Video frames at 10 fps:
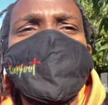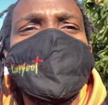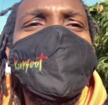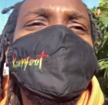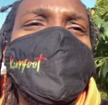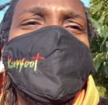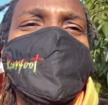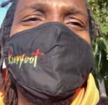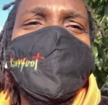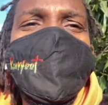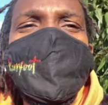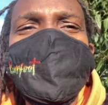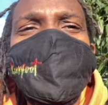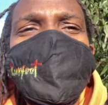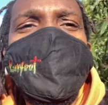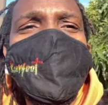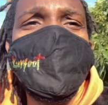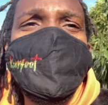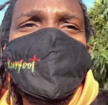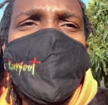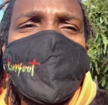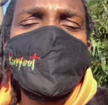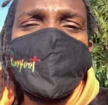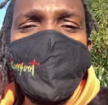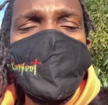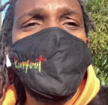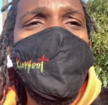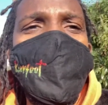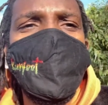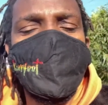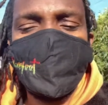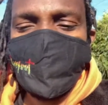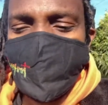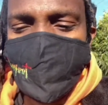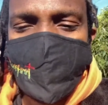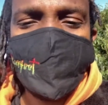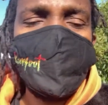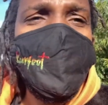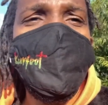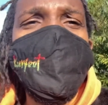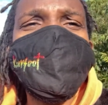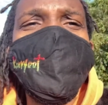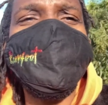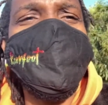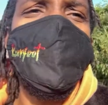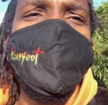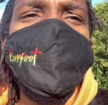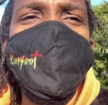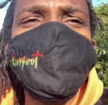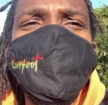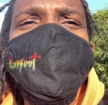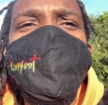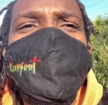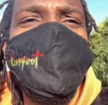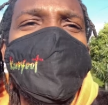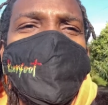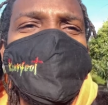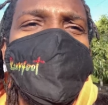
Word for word: Don't forget to like, comment, subscribe and click the bell before you go. So you always get that alert when I upload a new